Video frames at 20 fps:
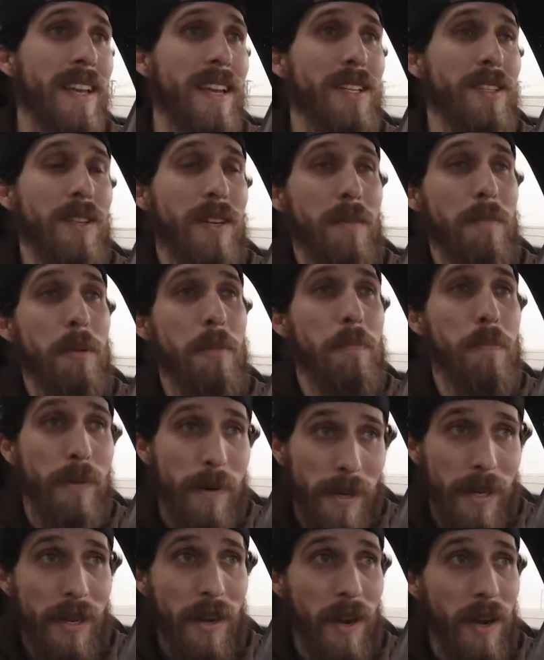is going to be
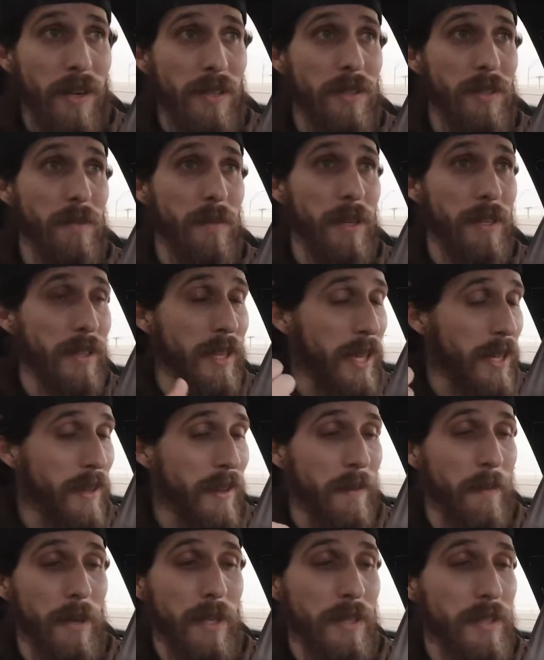pretty awesome.
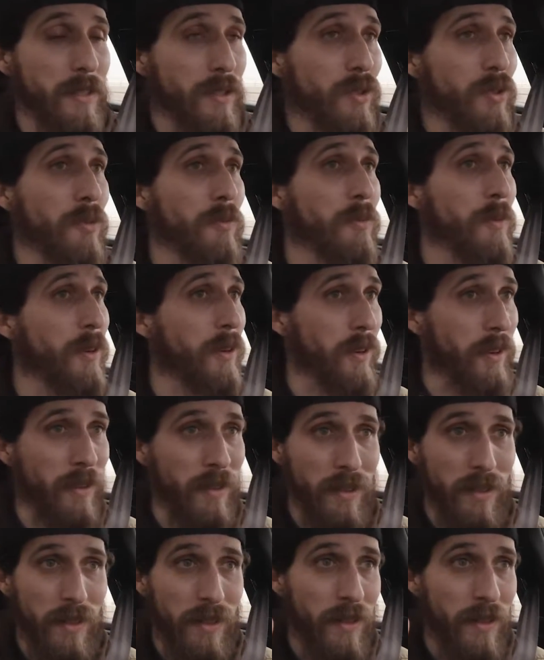Super.